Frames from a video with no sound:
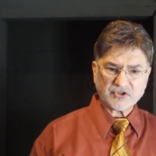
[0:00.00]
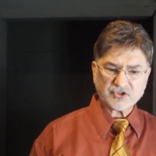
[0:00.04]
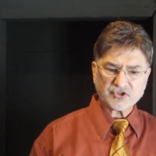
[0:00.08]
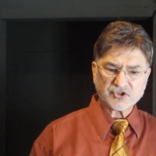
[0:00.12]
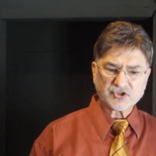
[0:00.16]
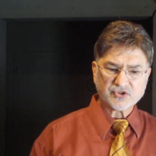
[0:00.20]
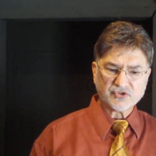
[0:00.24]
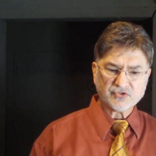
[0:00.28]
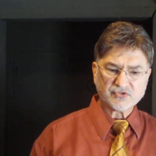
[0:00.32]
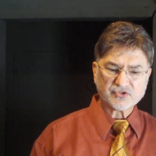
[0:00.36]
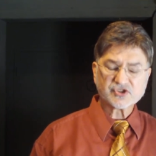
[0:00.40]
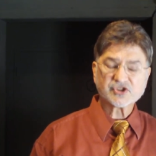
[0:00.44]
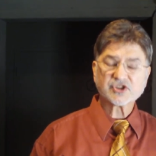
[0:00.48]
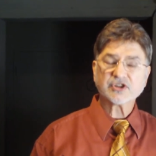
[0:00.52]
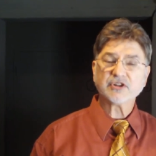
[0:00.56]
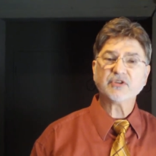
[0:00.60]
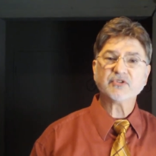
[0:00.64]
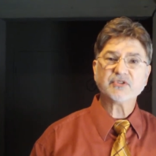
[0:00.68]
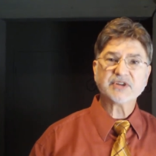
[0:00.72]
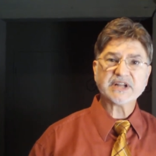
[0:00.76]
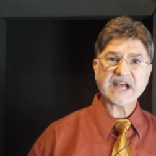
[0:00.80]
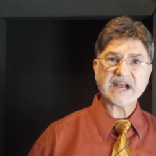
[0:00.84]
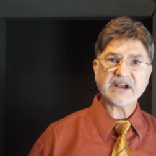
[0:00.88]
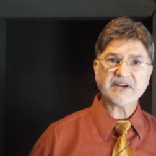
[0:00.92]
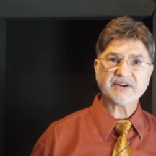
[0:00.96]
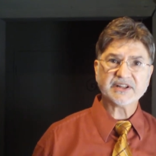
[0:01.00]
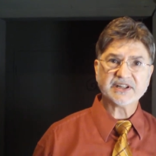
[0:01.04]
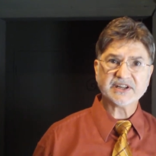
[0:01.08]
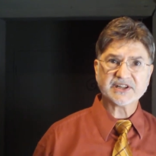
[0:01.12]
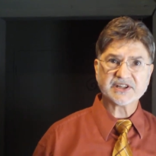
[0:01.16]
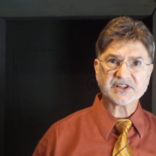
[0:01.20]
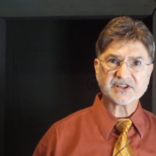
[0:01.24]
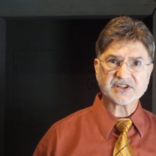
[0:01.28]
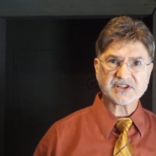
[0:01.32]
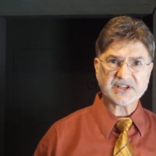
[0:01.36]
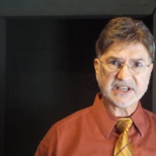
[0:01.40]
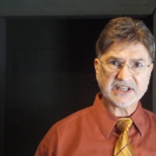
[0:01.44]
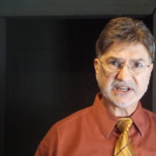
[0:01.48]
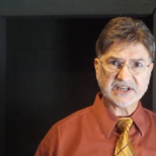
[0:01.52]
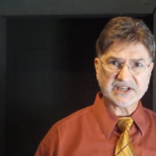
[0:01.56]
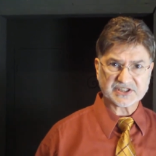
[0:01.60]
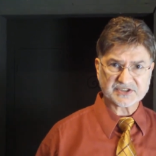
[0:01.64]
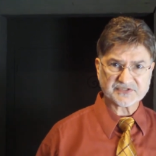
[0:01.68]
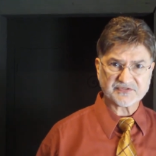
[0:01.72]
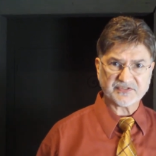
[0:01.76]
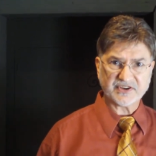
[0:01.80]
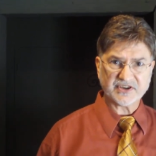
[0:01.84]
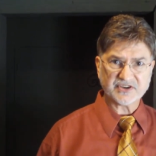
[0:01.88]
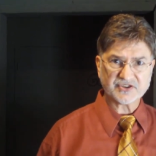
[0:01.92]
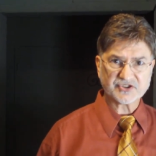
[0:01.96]
to slow down in, in its
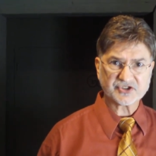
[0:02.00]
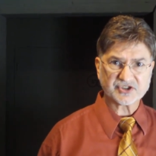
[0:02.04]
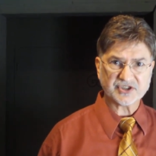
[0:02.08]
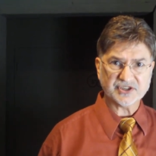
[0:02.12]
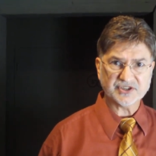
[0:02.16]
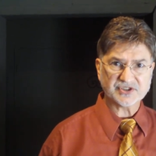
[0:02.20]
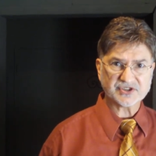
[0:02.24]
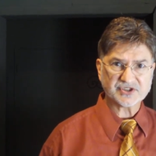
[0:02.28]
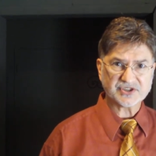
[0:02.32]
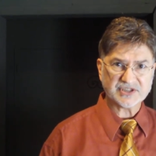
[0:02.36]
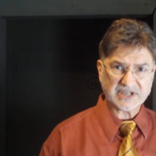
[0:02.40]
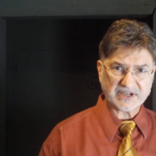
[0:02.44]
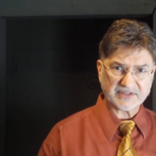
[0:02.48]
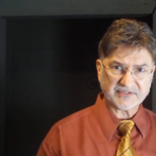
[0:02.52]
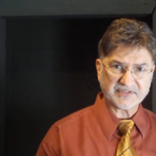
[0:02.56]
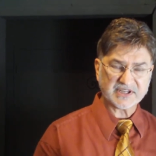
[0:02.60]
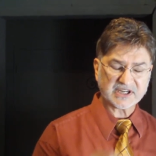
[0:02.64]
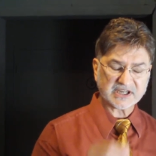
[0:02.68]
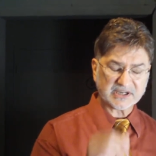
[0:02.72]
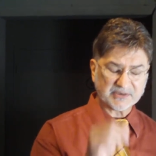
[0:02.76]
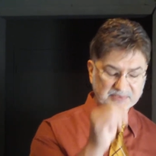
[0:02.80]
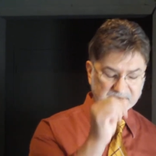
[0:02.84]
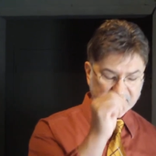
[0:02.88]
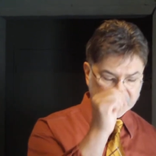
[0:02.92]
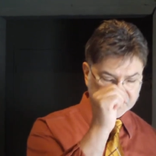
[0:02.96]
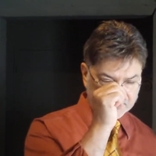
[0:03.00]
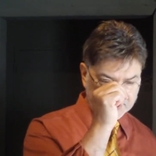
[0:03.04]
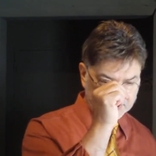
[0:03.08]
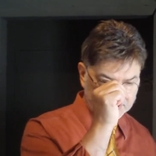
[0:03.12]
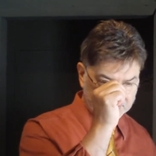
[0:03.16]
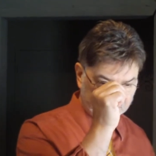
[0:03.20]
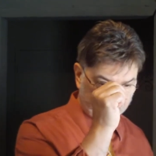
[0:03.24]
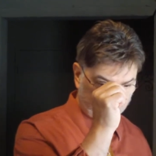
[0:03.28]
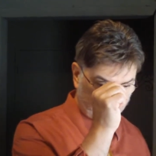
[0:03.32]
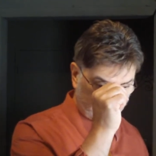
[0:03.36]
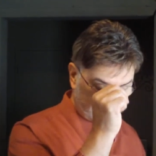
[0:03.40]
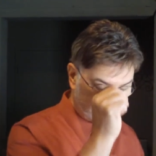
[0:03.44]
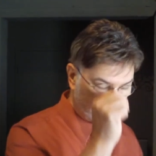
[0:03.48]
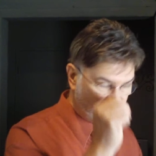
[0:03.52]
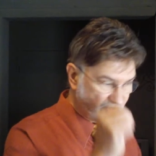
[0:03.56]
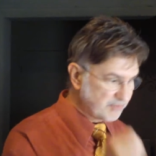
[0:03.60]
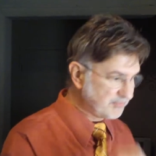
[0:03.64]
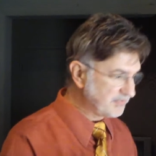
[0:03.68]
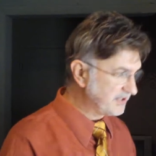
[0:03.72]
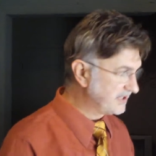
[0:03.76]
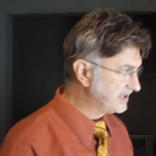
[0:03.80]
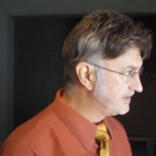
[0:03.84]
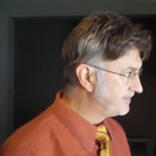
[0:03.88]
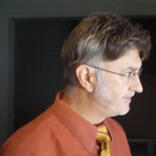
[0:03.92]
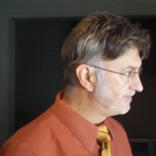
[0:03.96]
functions. Now think about this for a
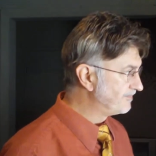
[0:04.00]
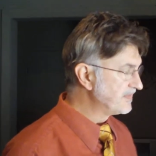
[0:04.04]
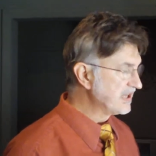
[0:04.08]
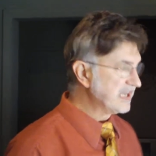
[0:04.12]
moment.